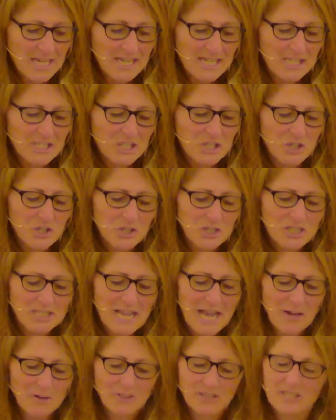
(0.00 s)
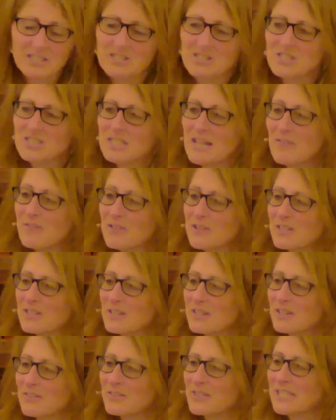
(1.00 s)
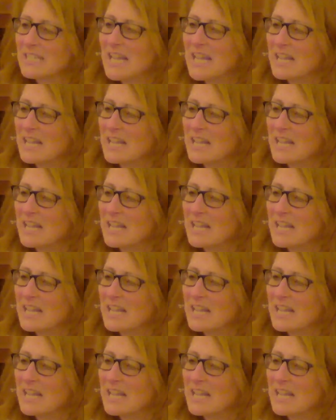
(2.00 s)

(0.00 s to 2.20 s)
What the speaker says: it turned out that 7 of the